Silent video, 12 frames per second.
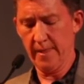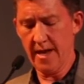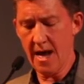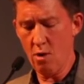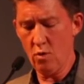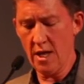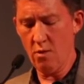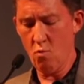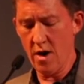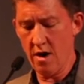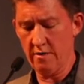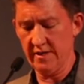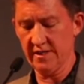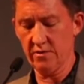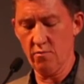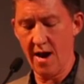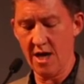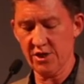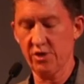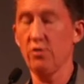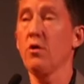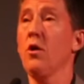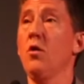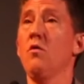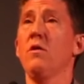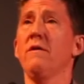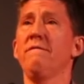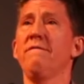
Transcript: How will I wear this irrational cloak of